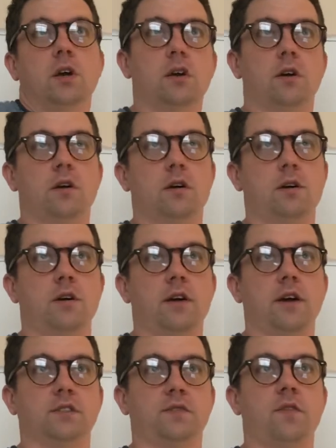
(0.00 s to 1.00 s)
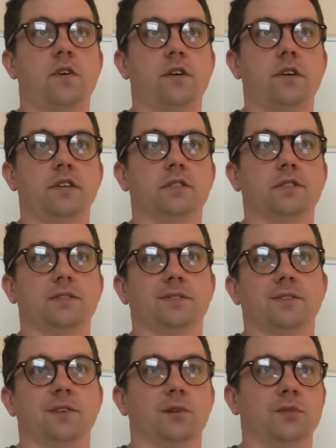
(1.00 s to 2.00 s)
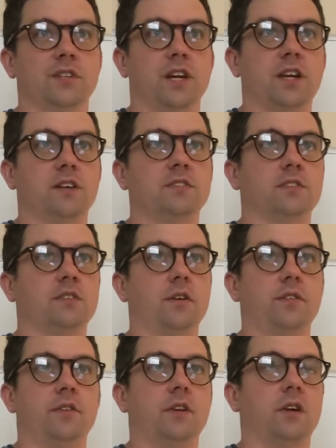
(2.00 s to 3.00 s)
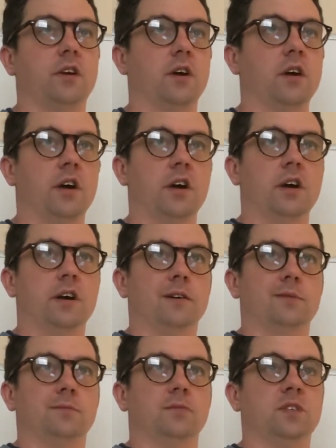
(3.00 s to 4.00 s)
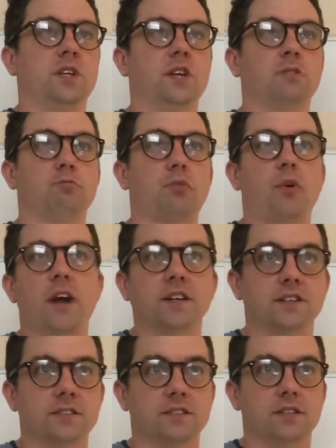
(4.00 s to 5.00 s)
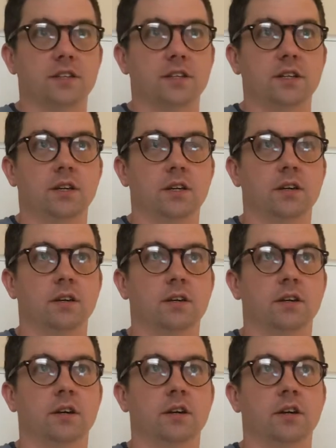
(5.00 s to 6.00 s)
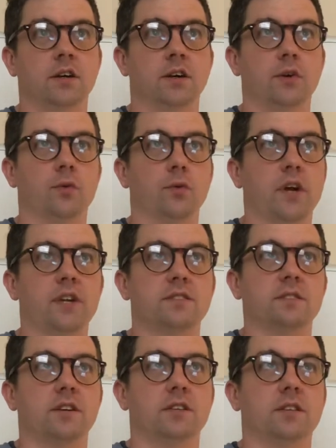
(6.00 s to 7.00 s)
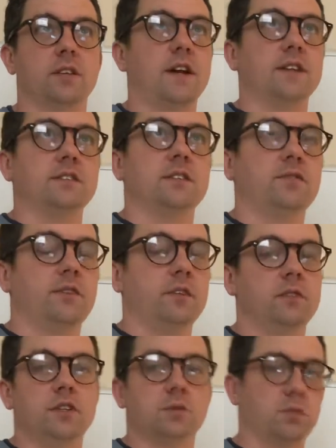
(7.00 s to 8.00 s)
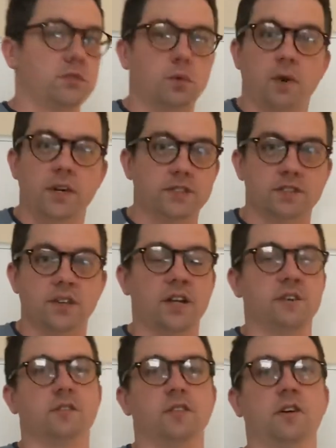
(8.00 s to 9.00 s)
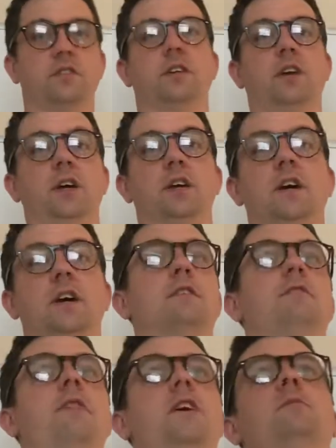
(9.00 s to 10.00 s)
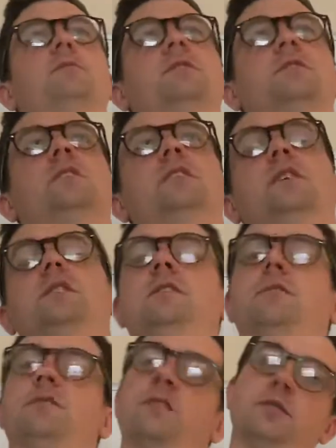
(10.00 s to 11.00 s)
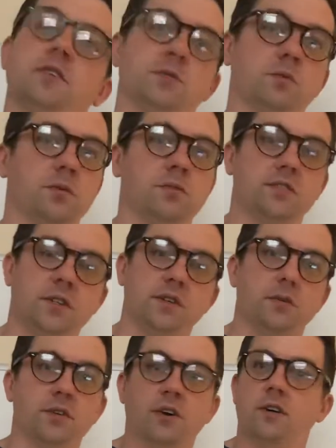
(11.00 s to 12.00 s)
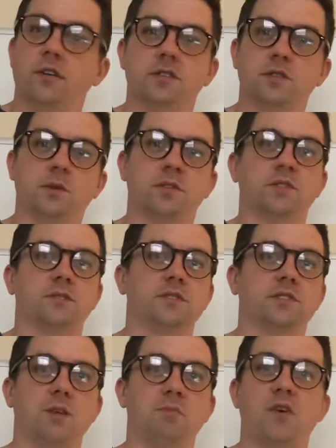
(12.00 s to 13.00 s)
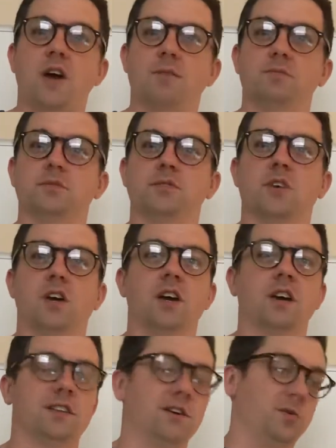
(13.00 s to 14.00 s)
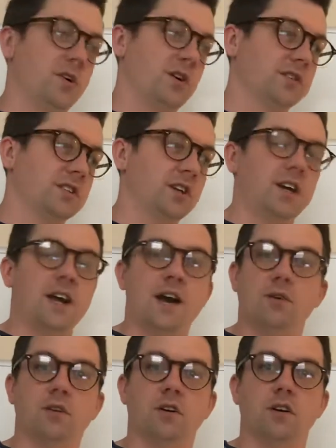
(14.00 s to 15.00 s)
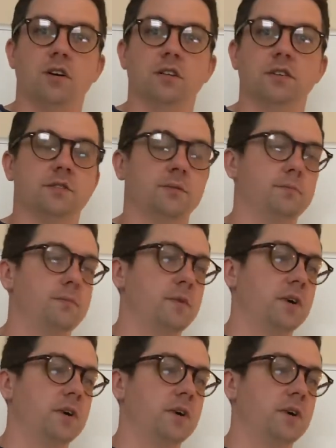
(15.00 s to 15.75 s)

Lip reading: as far as decades go. I think teen pregnancy rates in the 1950s were twice as high as they are today. Families in the 1950s were dealing with all the sorts of same problems that we are today. Alcoholism,